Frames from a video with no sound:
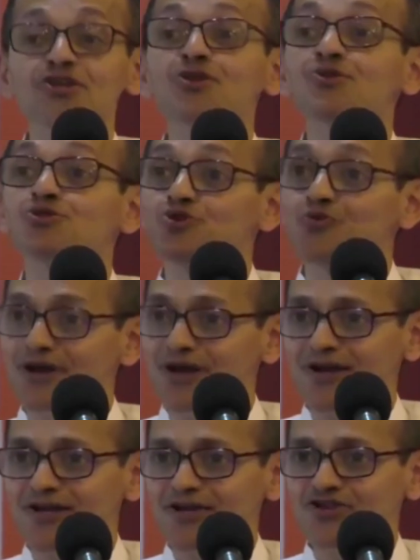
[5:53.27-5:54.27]
it is
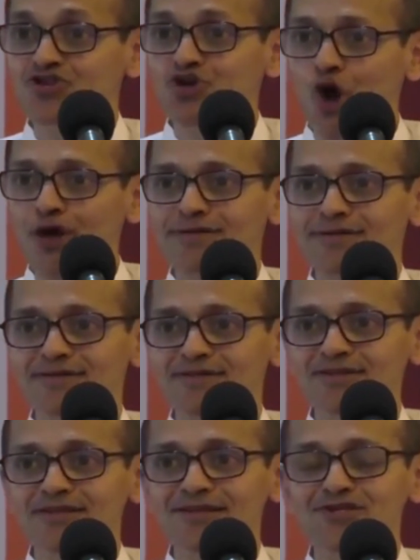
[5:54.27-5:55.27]
your choice.
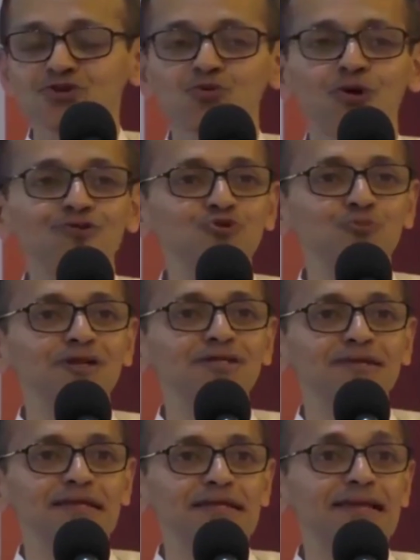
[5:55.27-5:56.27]
You want to
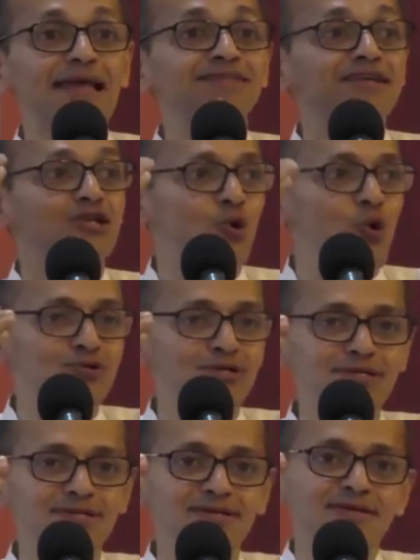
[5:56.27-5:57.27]
be like that
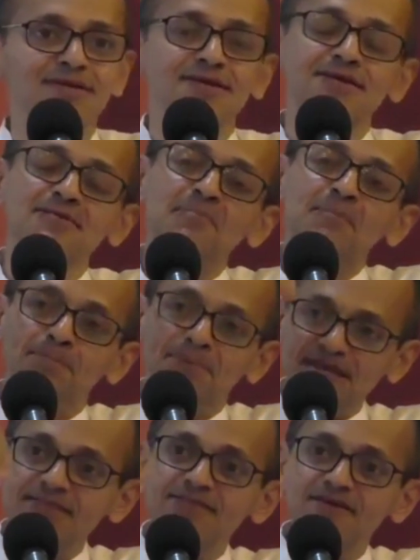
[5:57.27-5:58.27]
lotus,
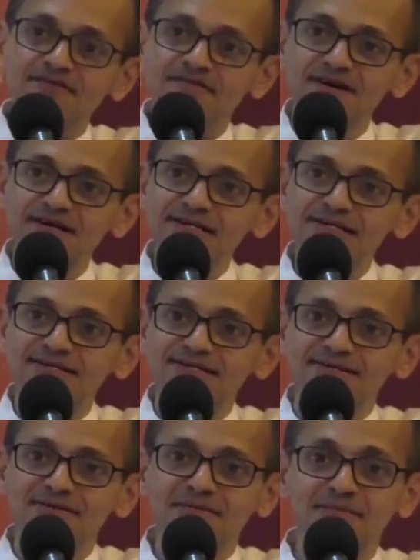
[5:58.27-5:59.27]
be in the world,
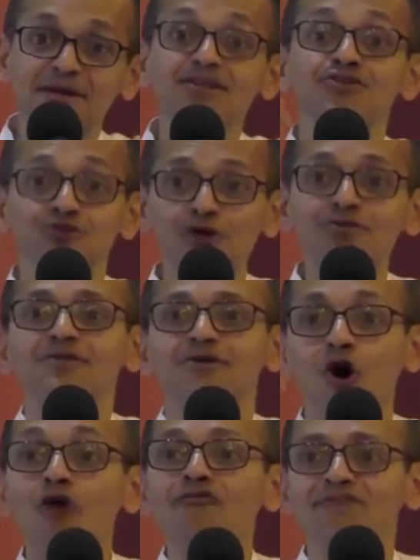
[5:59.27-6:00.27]
but not
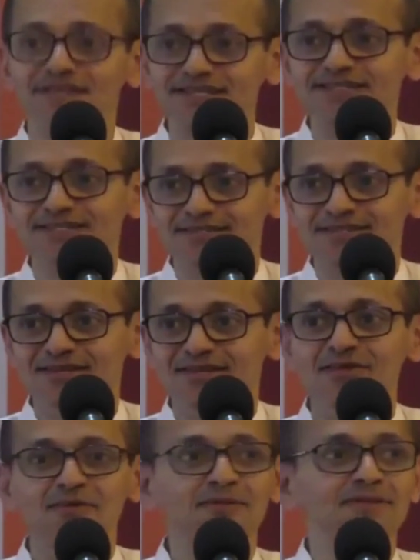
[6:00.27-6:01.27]
of it.
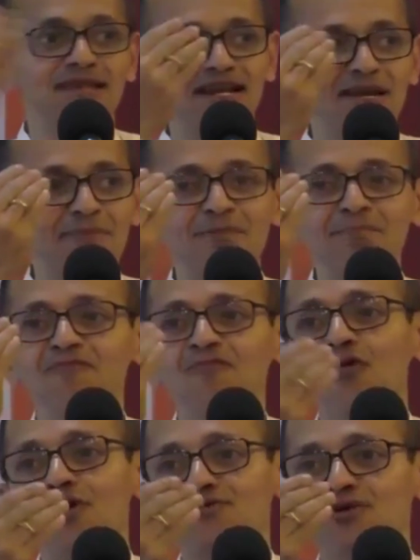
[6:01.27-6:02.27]
Still remain
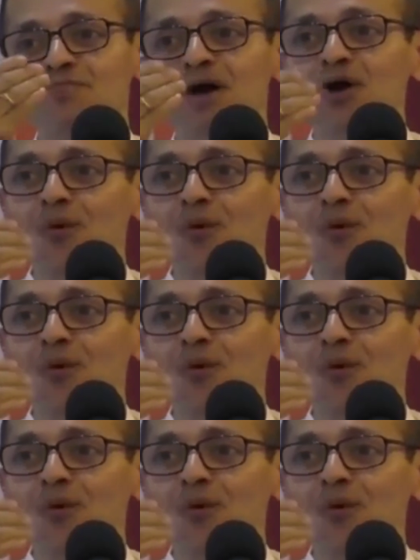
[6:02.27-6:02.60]
focused on